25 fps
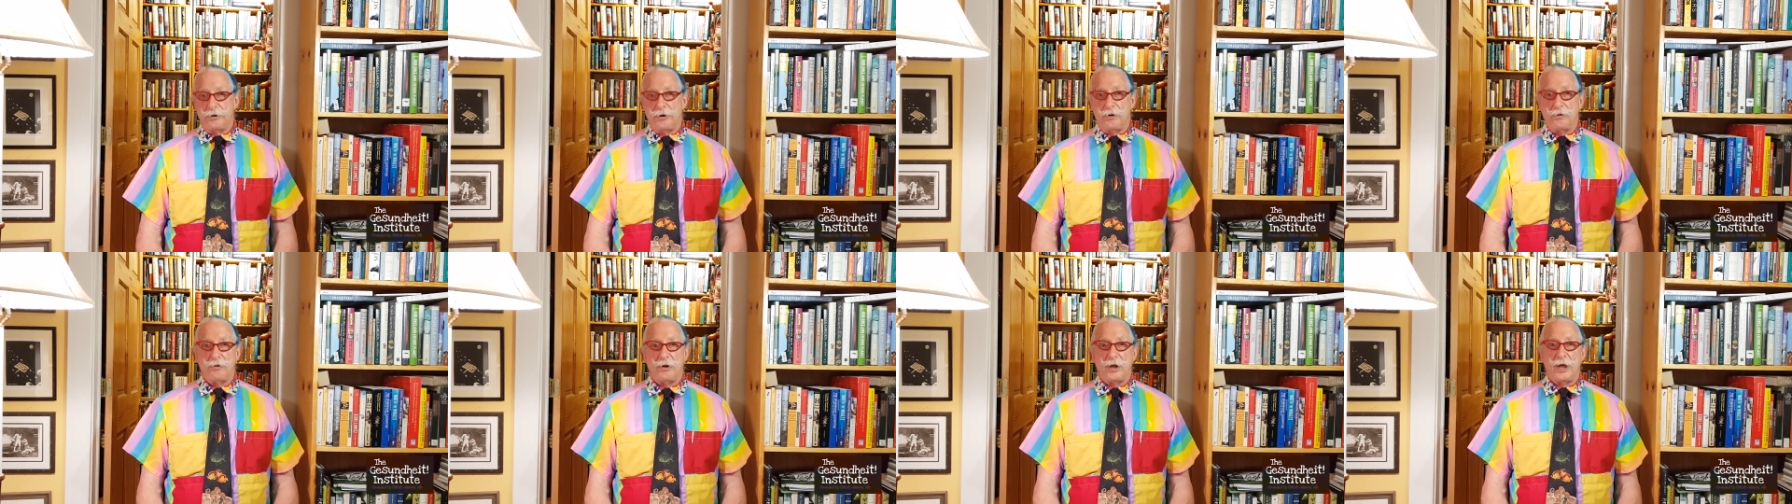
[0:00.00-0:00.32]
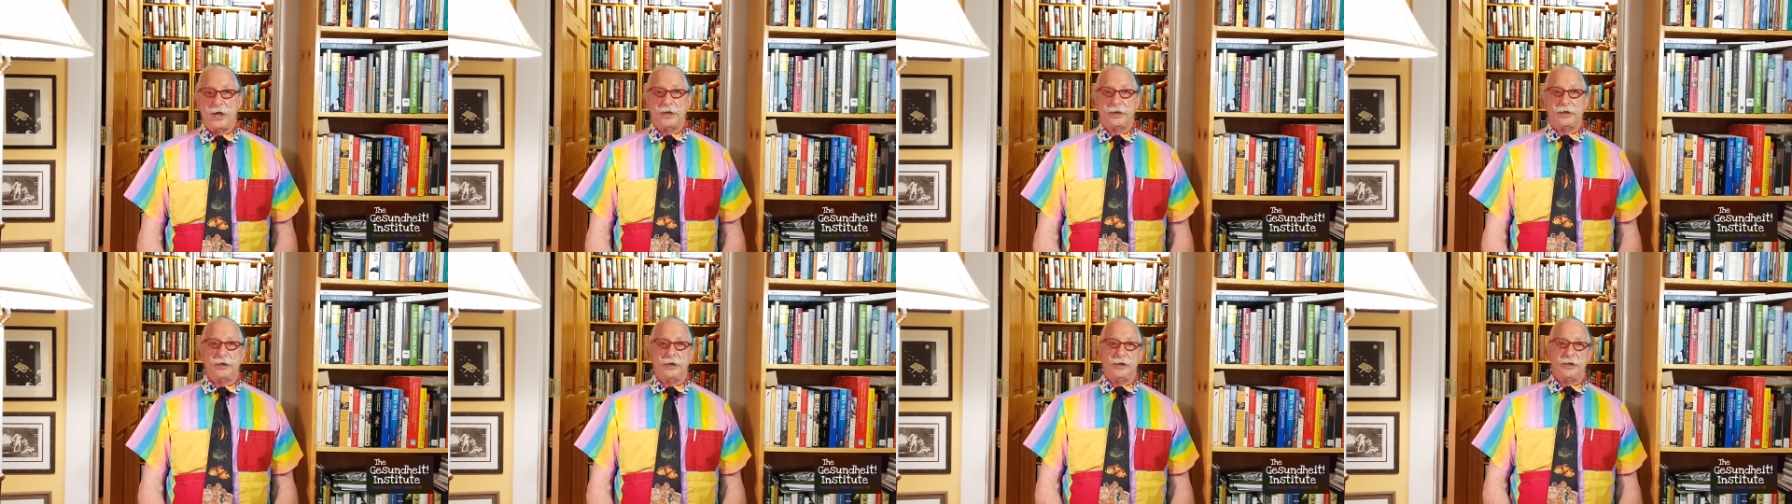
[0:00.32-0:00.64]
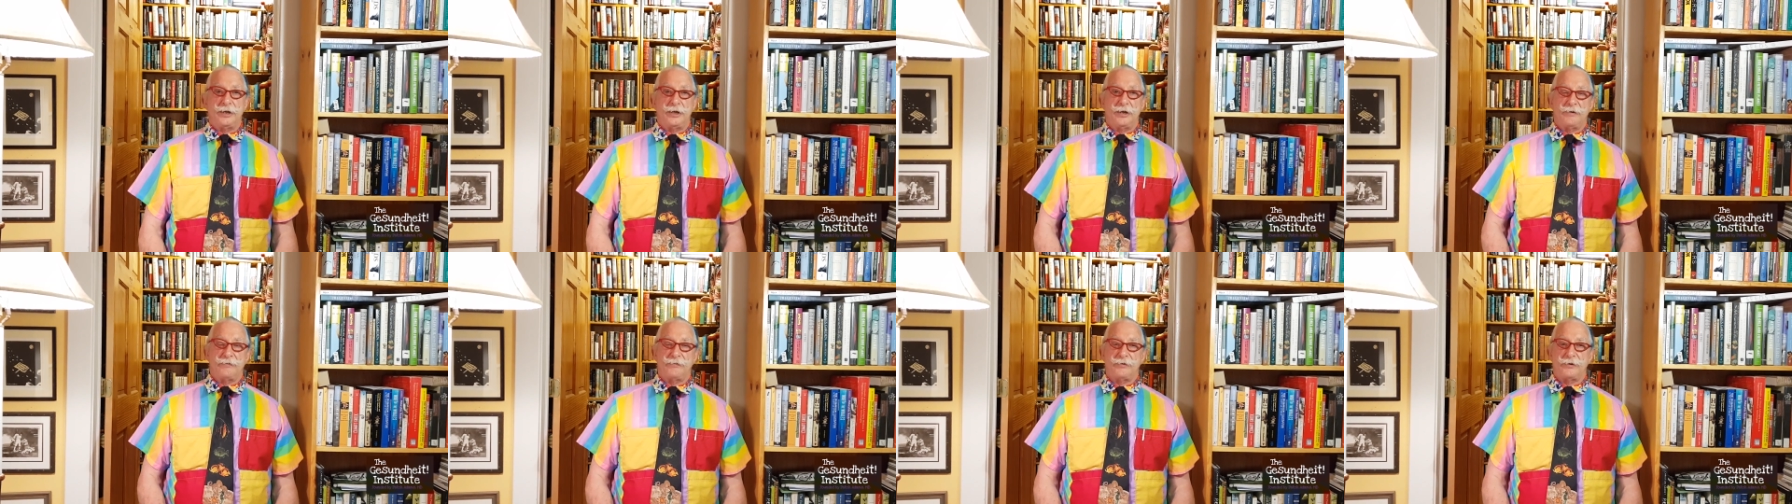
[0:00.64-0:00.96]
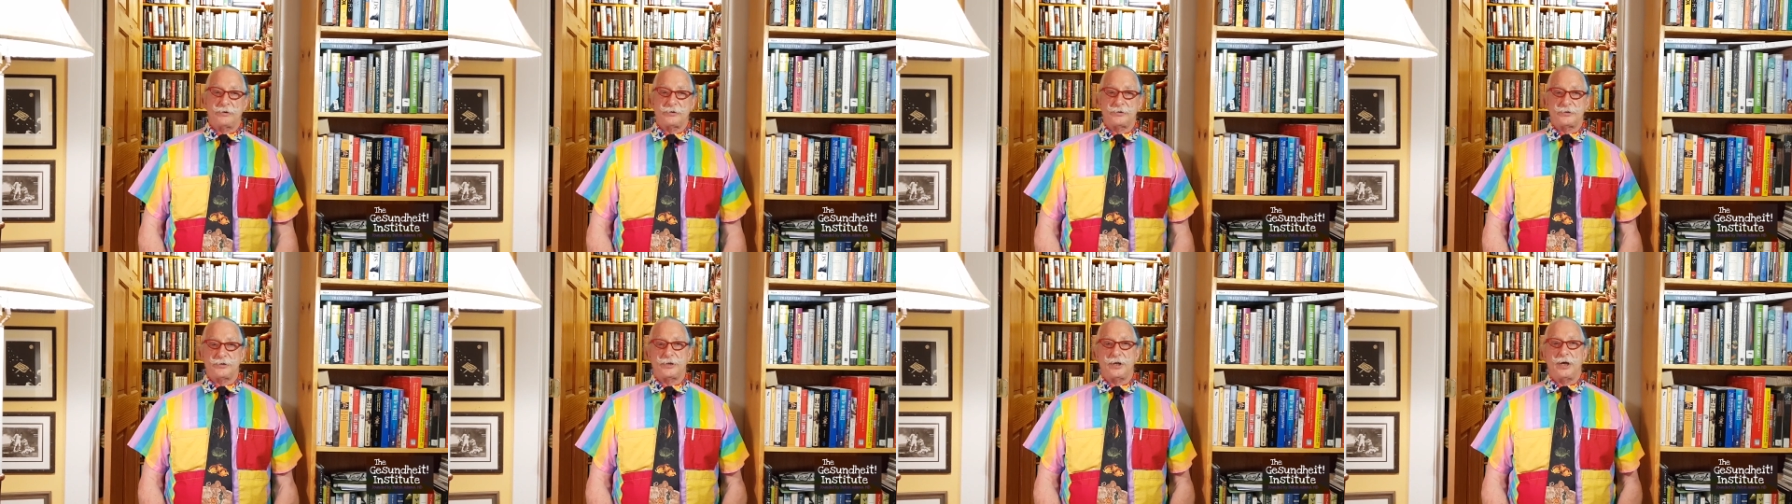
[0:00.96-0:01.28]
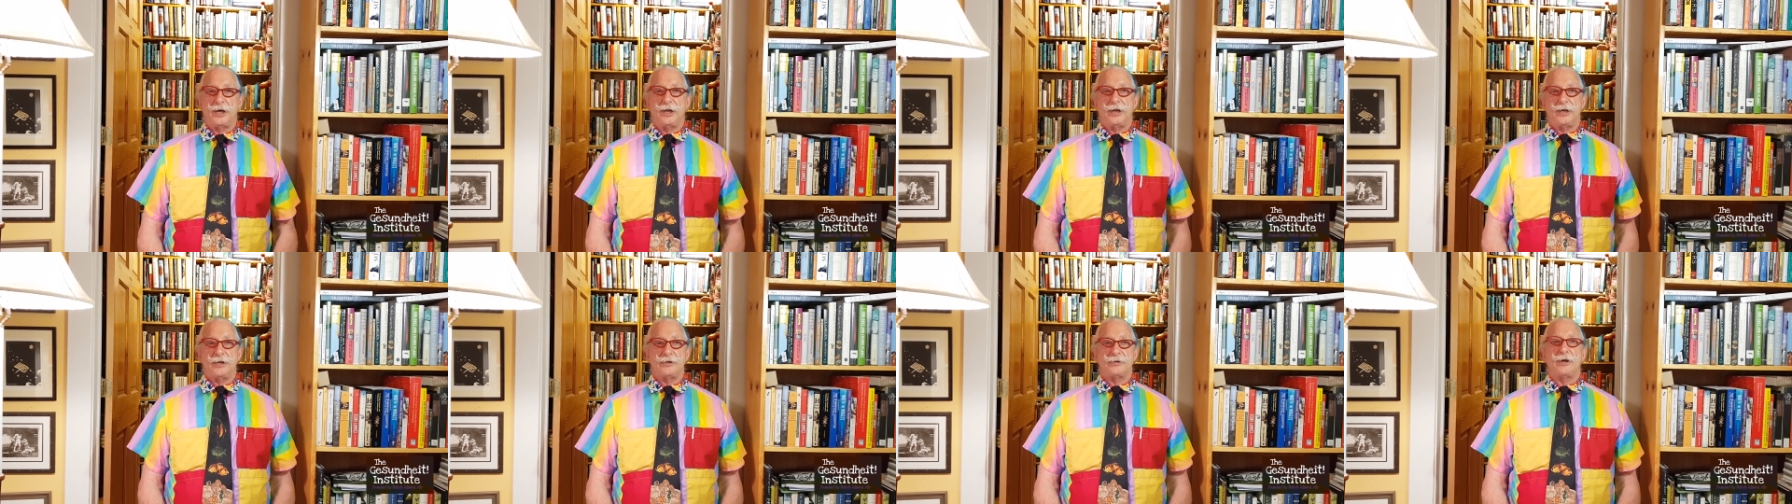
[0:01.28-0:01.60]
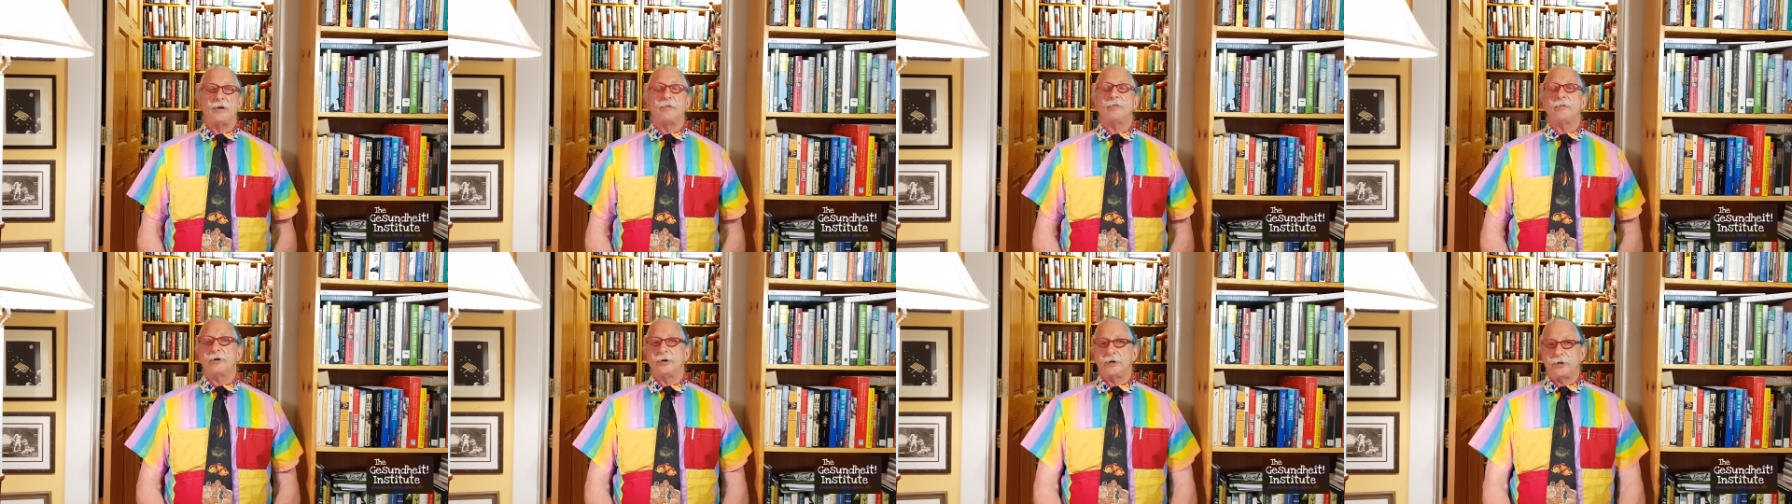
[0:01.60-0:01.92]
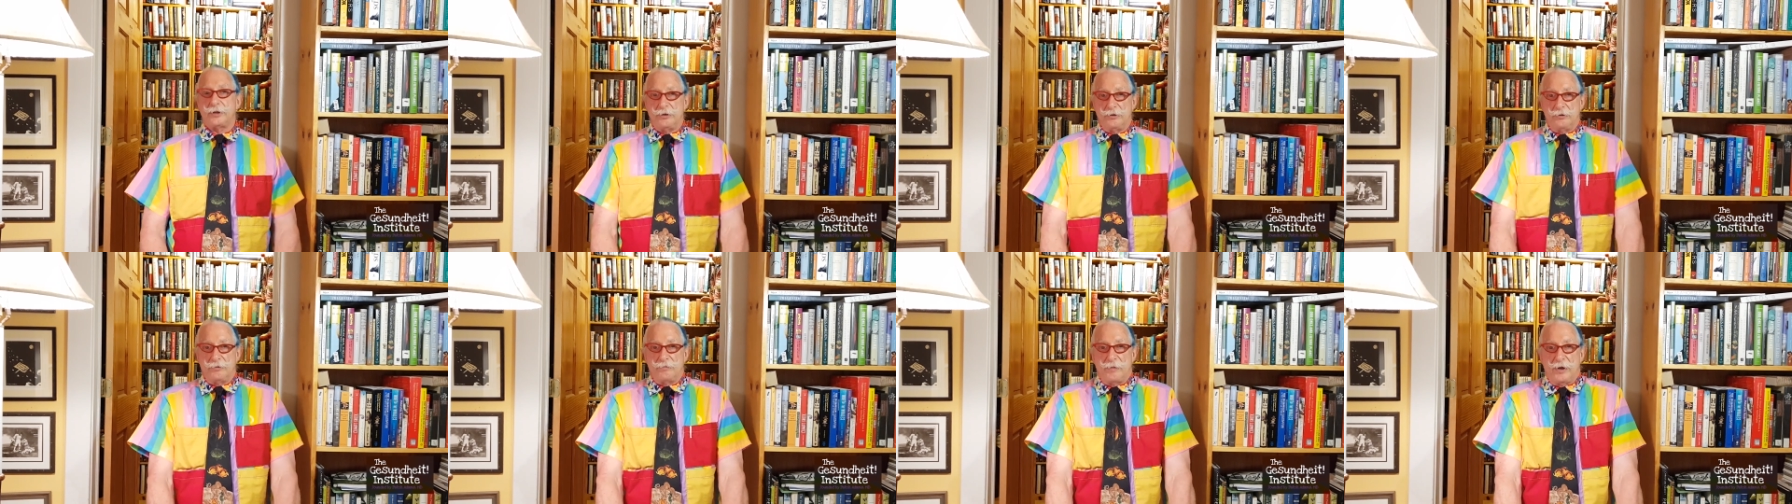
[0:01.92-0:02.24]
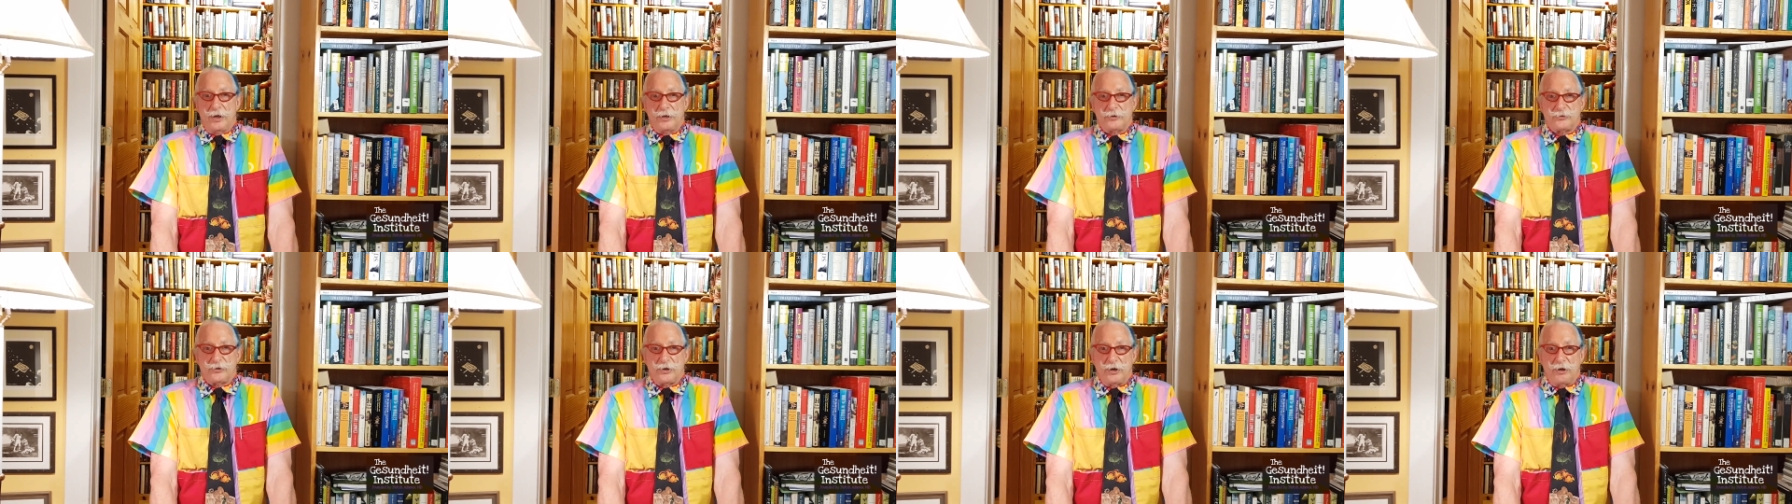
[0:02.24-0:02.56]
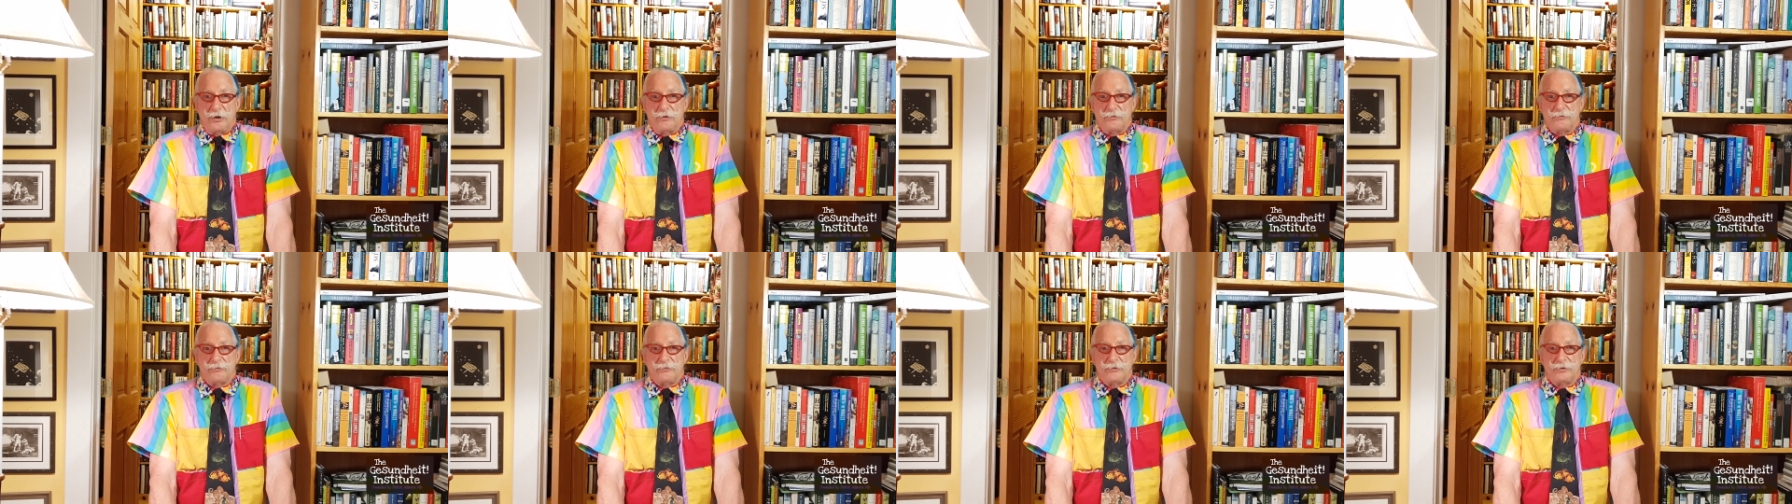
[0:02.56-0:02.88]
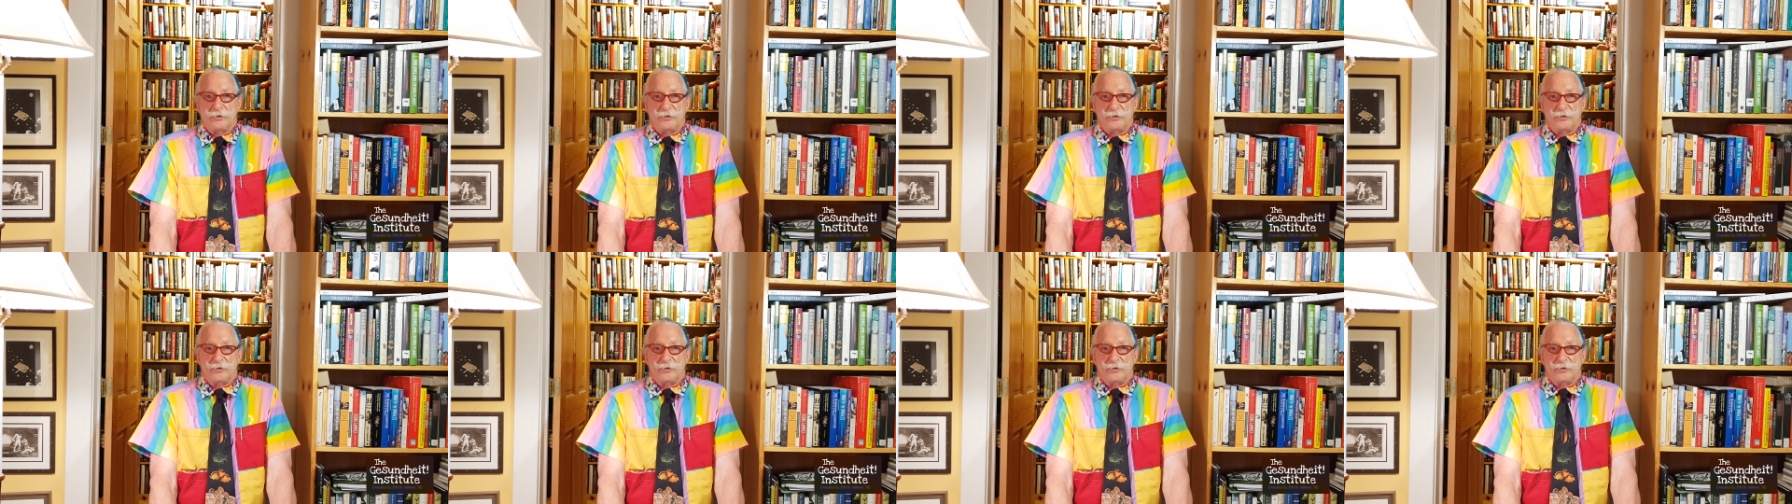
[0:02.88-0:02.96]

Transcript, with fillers: don't like any of your studies, I'm going to kill myself